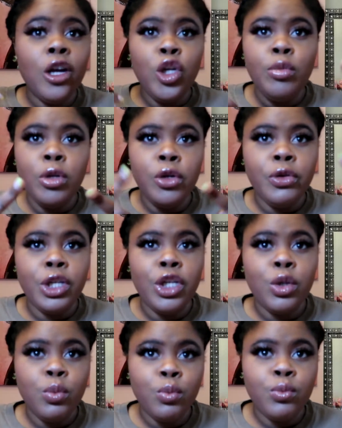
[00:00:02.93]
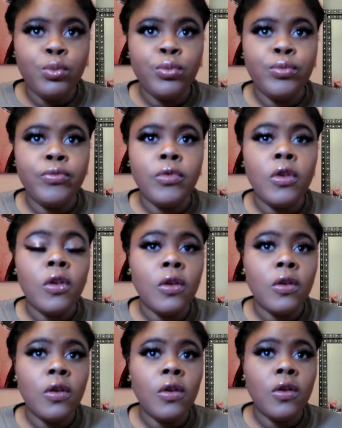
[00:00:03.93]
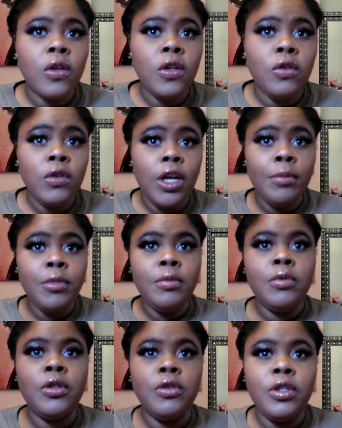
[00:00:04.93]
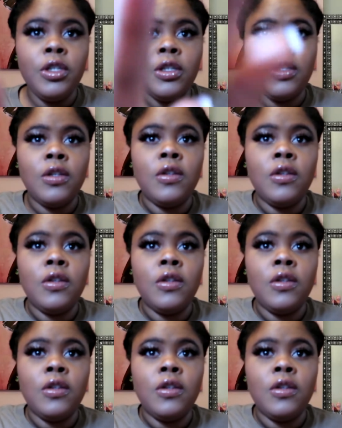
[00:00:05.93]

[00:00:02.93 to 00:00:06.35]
are you blurry? Can you not be blurry?